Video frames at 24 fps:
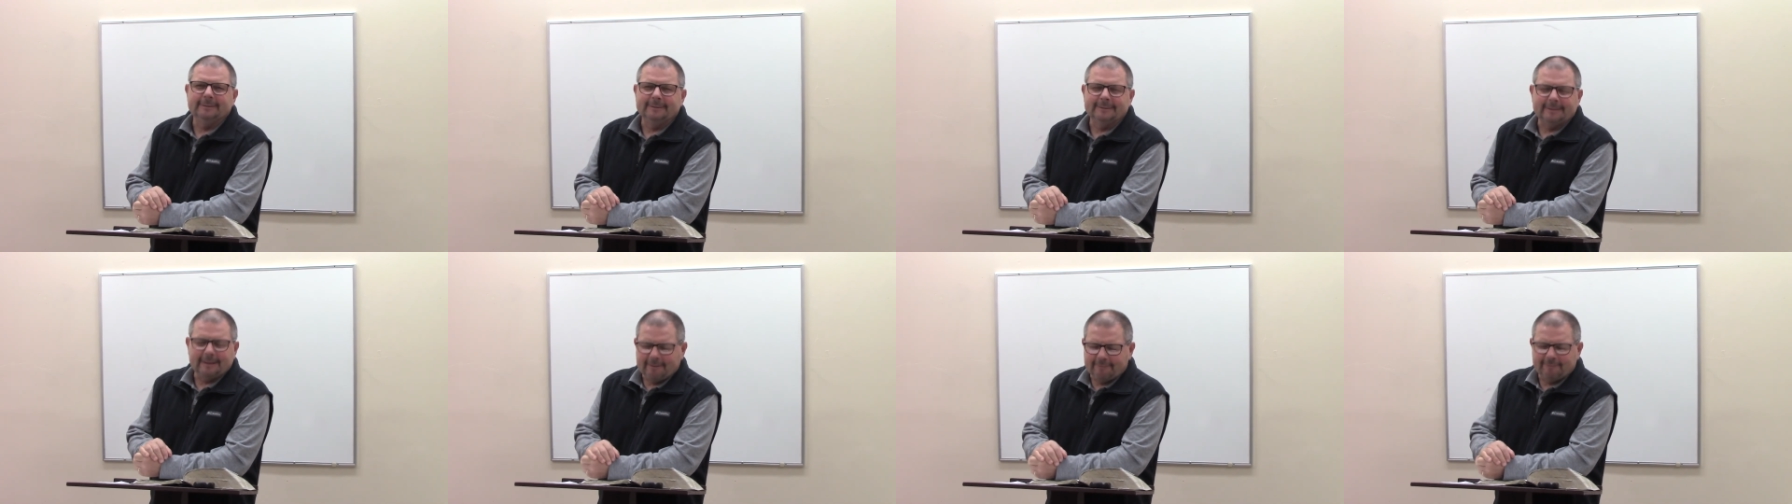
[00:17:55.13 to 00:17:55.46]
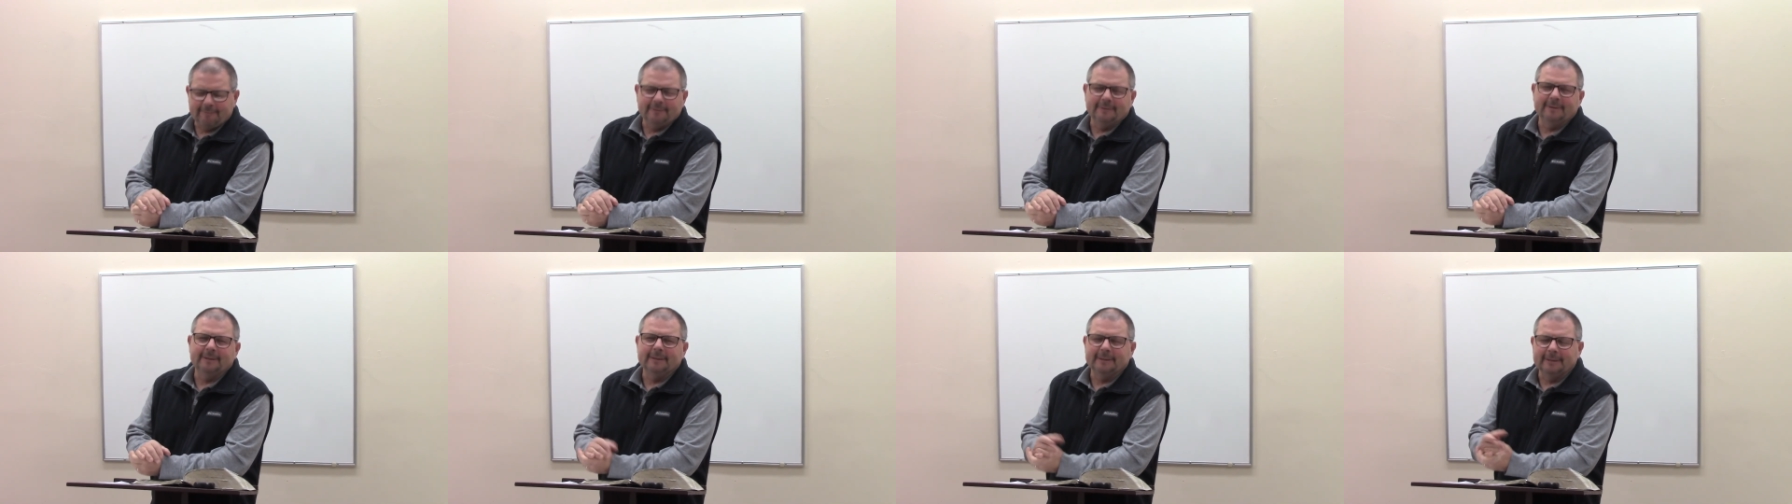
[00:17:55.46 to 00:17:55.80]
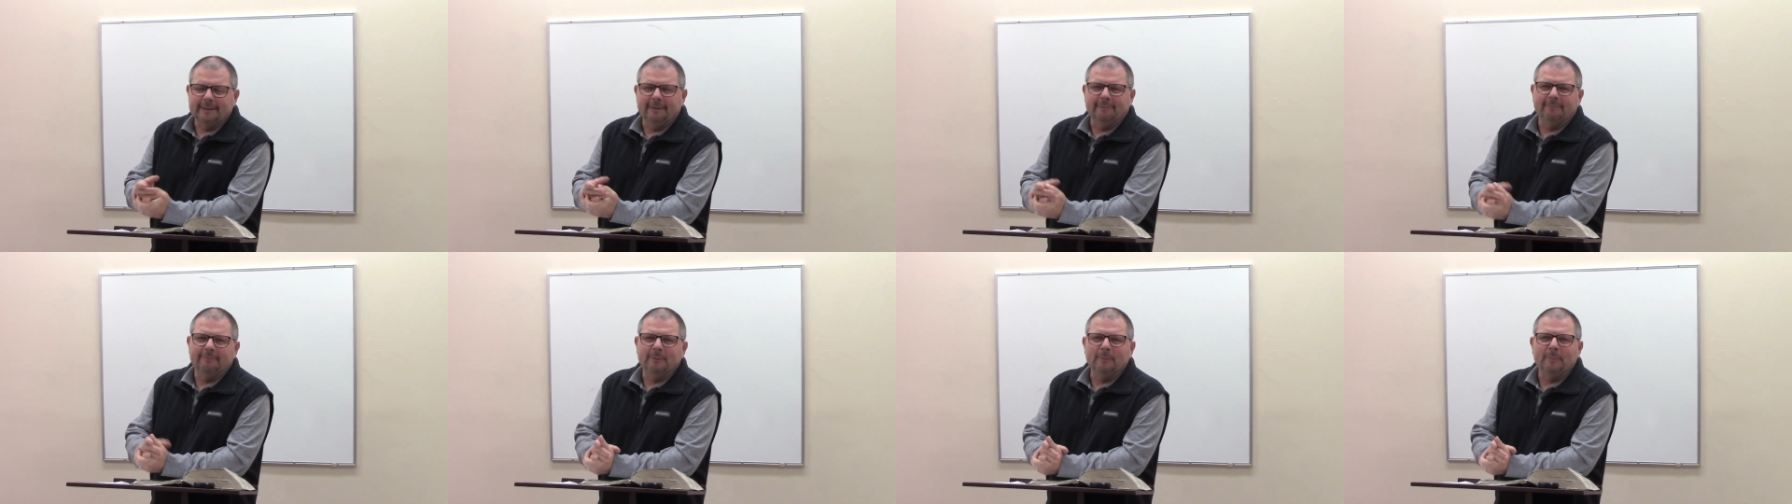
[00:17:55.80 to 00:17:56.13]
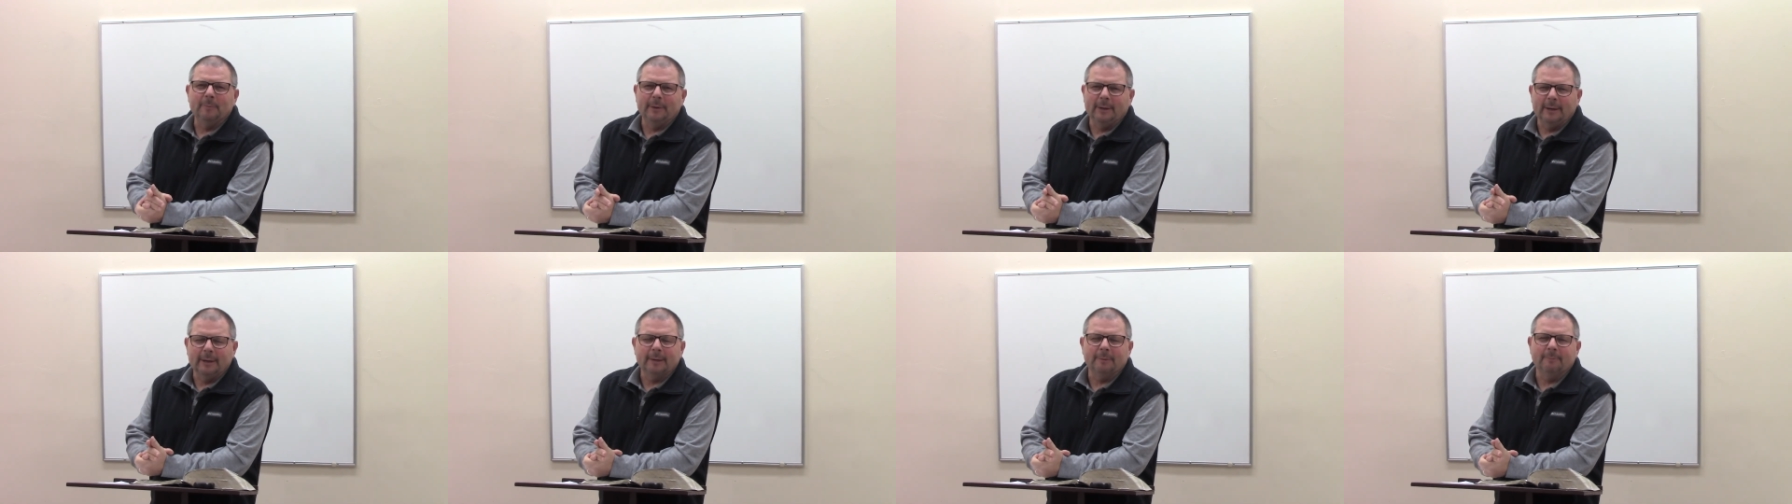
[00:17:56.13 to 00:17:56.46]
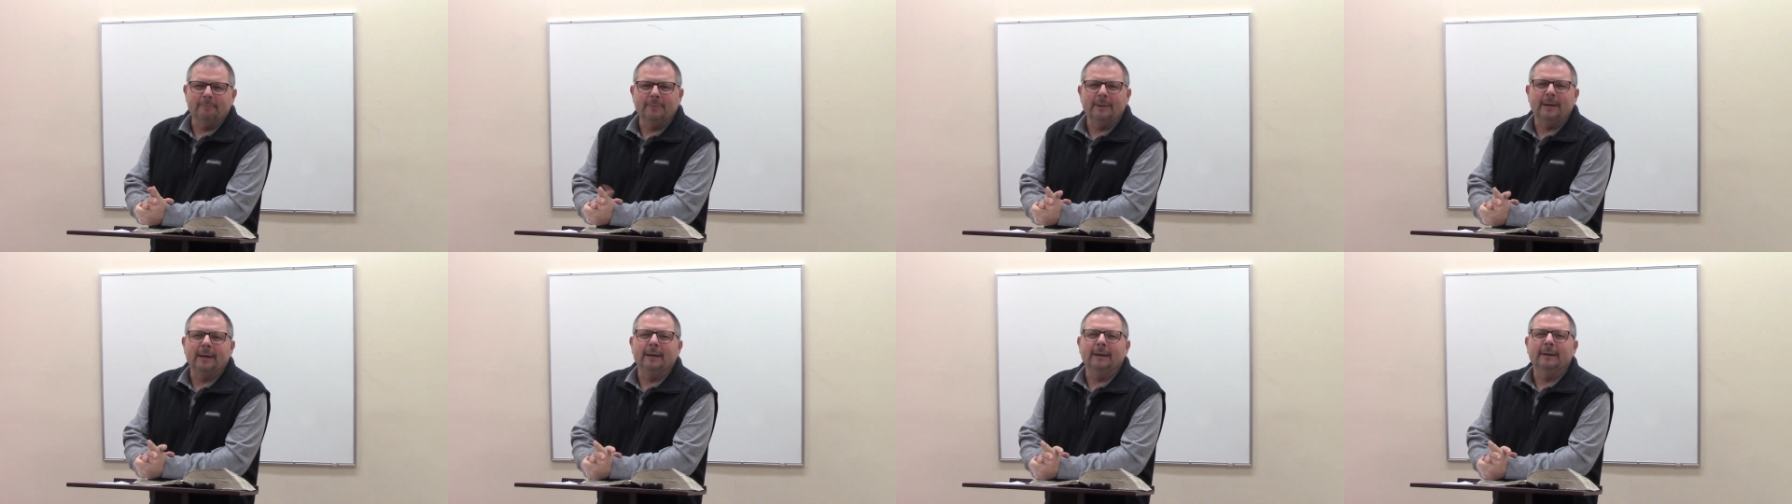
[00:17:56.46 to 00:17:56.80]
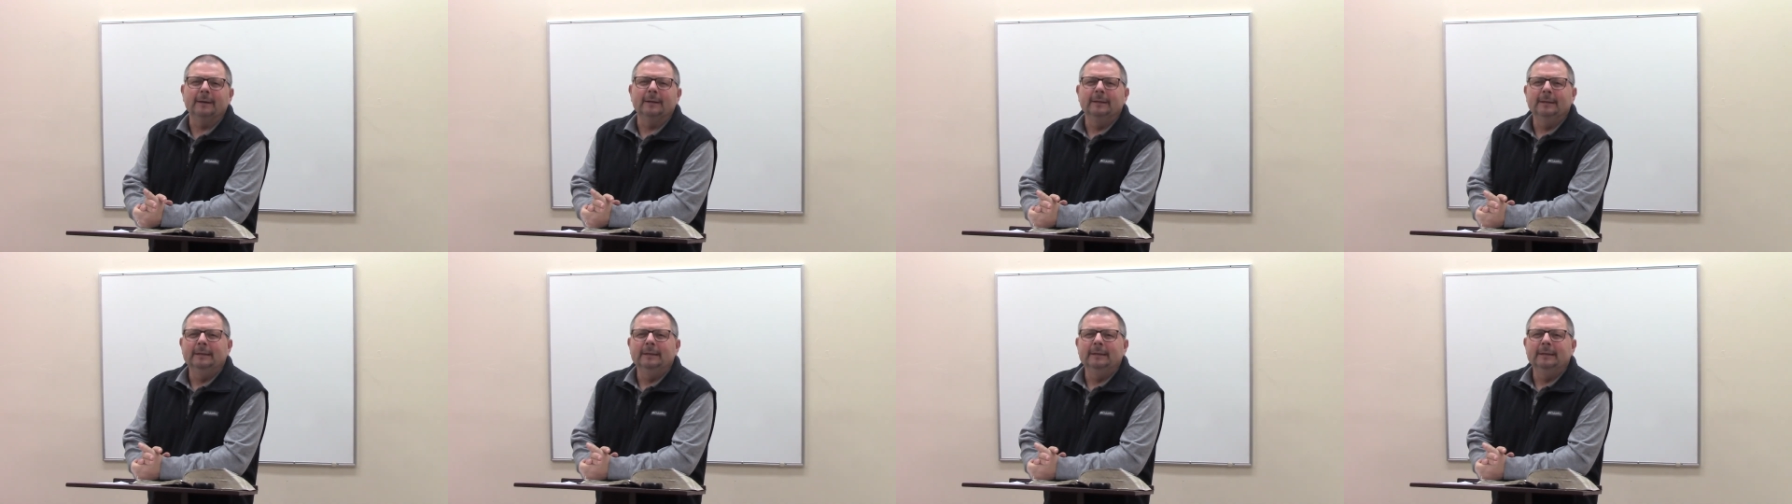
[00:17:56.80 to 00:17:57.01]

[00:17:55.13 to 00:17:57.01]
definitely love the pumpkin pie.